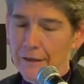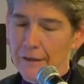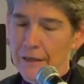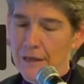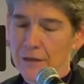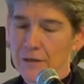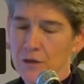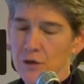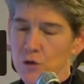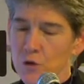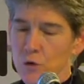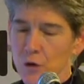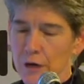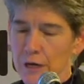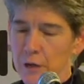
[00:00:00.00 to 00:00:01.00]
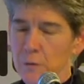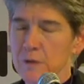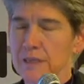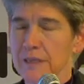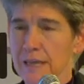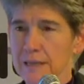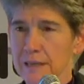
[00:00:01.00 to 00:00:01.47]
In Ukraine, it
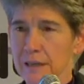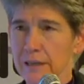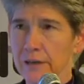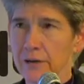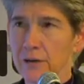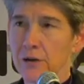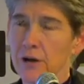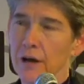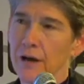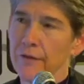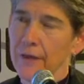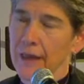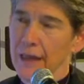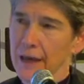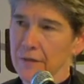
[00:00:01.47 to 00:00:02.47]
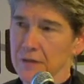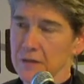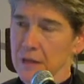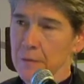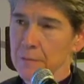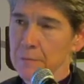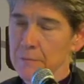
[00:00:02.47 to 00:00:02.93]
was less clear. They have
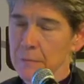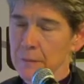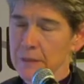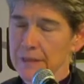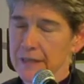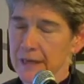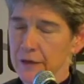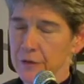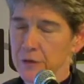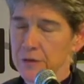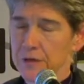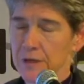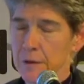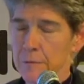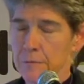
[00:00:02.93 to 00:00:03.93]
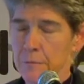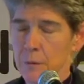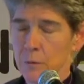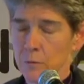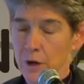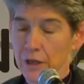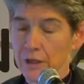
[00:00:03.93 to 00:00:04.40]
some standards, some
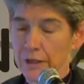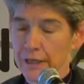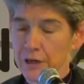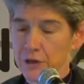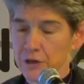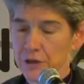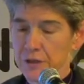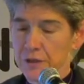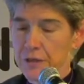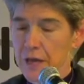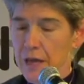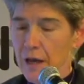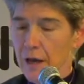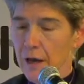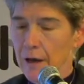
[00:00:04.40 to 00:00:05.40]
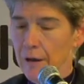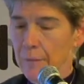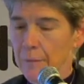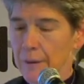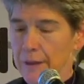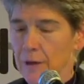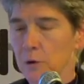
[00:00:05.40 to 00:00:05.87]
regulations,
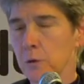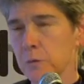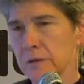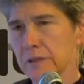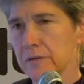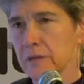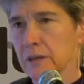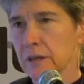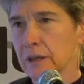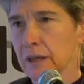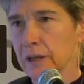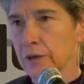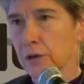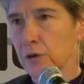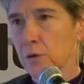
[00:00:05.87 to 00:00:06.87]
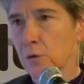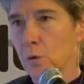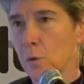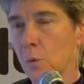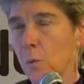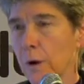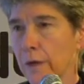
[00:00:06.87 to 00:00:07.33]
but it was even unclear
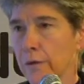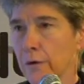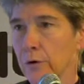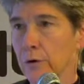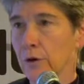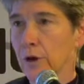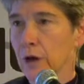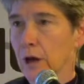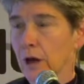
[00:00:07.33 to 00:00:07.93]
whether